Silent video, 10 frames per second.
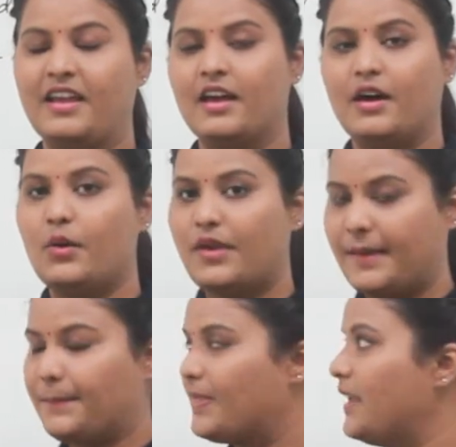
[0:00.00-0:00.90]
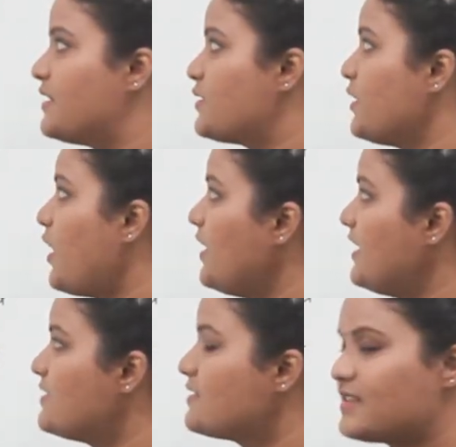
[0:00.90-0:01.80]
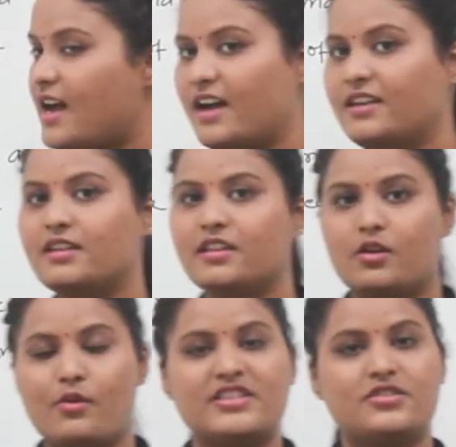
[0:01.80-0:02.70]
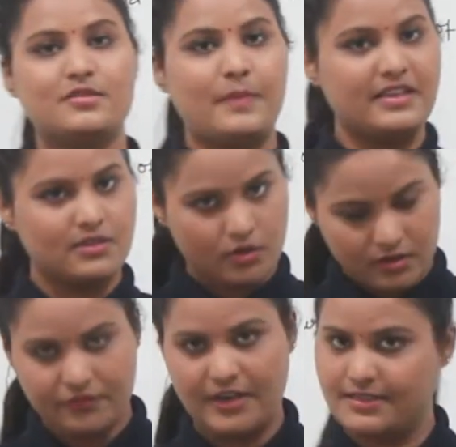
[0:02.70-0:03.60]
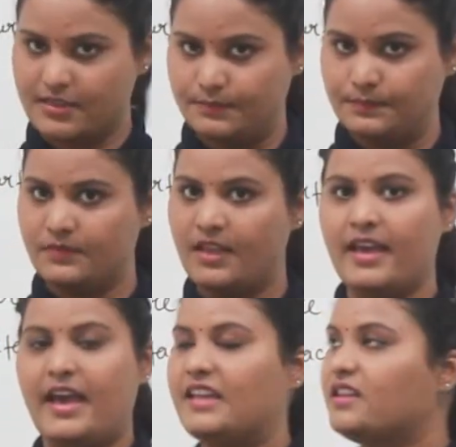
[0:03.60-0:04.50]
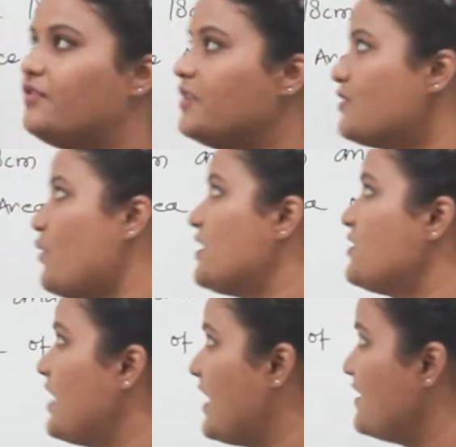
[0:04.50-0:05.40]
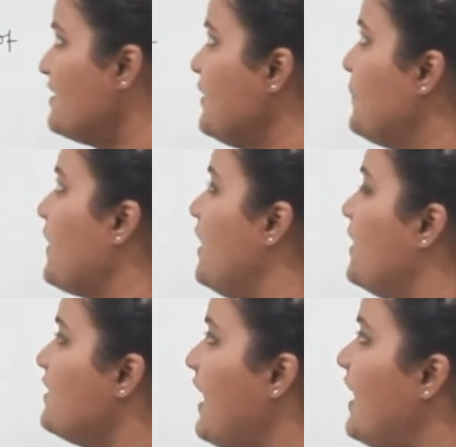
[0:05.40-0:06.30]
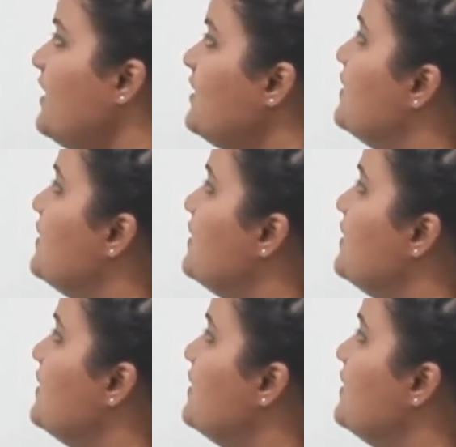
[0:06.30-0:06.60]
Okay, so now let's start the questions based on the frustum. And the first question is that